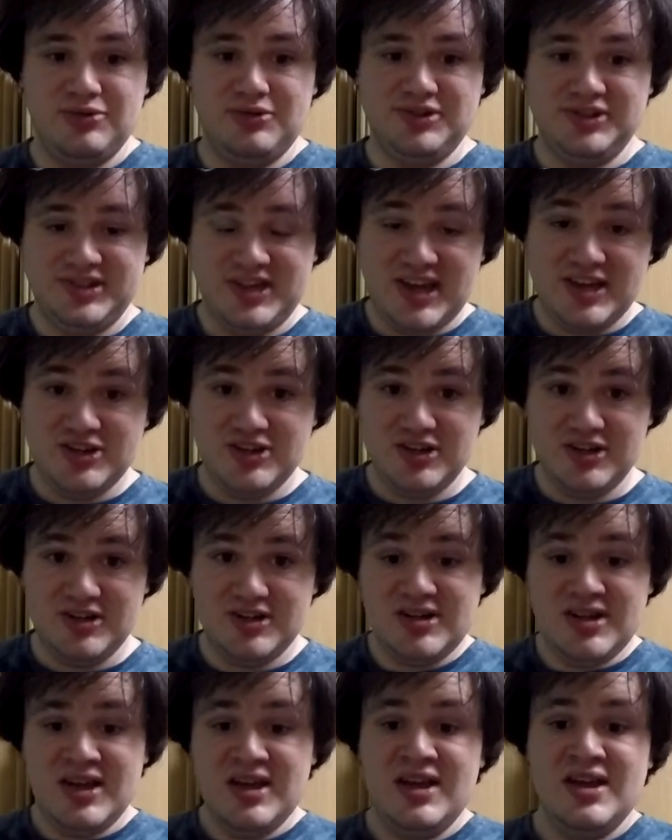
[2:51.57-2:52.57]

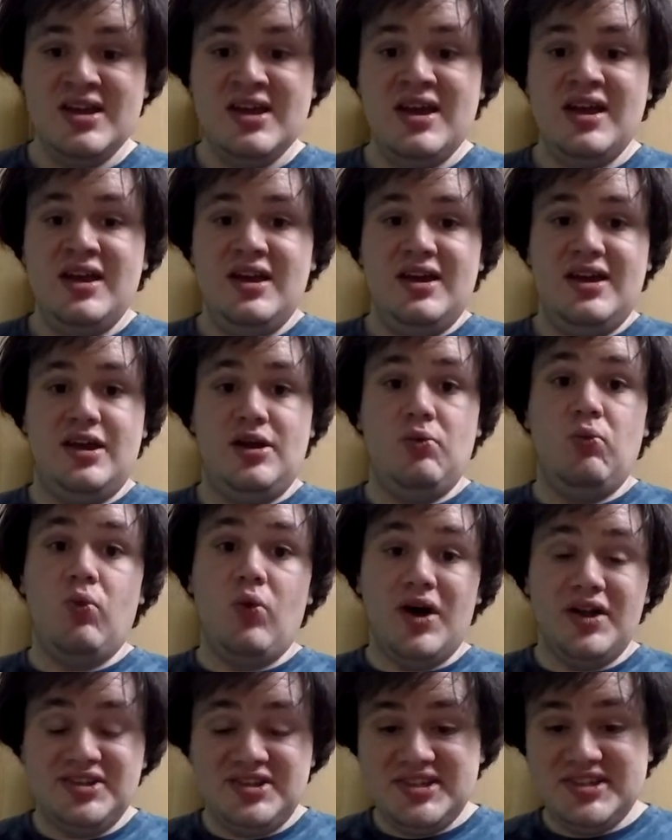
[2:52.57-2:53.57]
station. And
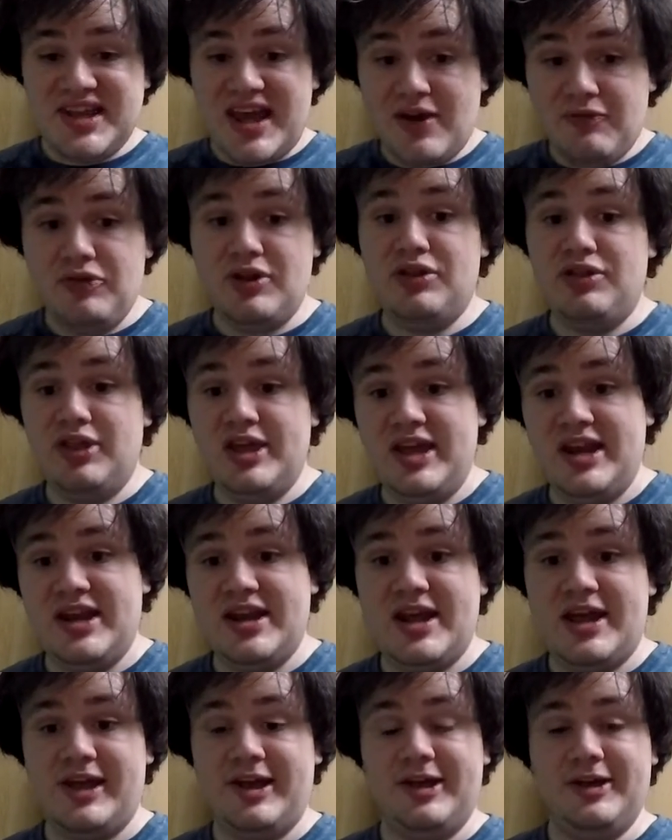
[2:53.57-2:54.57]
once
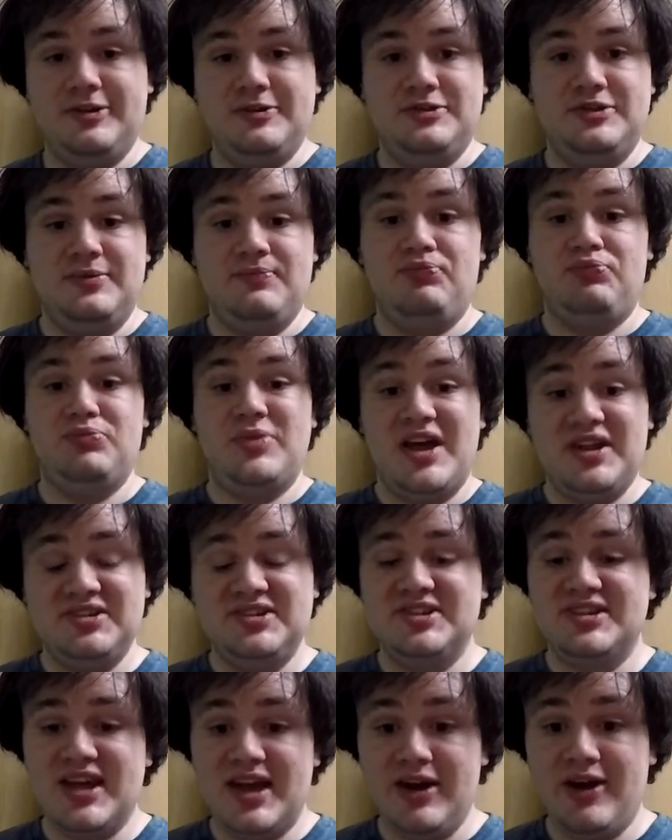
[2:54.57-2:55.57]
everything has been
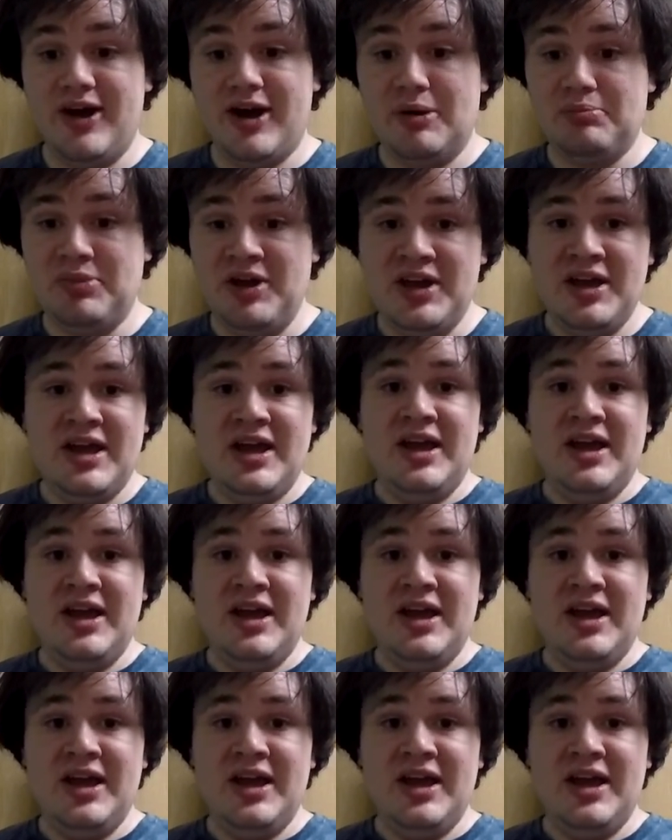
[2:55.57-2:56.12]
set up,